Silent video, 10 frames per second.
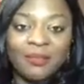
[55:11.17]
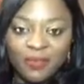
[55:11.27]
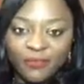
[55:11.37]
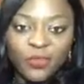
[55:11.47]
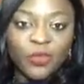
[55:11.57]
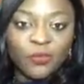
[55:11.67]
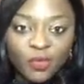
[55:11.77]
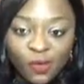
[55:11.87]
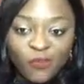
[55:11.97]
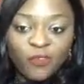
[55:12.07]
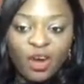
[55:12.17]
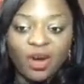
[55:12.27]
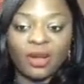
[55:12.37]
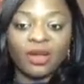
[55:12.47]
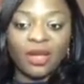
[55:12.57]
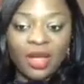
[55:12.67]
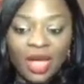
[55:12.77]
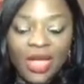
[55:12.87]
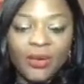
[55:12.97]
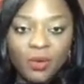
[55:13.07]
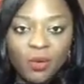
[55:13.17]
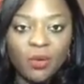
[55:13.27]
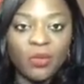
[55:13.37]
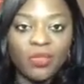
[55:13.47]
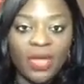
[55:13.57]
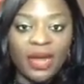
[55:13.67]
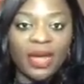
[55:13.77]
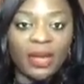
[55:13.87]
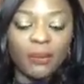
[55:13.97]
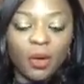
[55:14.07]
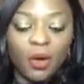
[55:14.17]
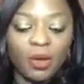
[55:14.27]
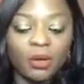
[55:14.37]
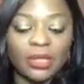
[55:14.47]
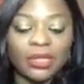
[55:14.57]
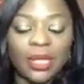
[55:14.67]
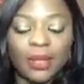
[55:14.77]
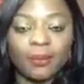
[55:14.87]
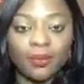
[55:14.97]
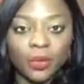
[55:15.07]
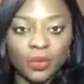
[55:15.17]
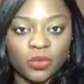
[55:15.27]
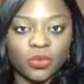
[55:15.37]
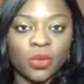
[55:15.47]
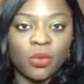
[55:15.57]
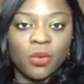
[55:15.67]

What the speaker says: But so far, I know that I am called to help those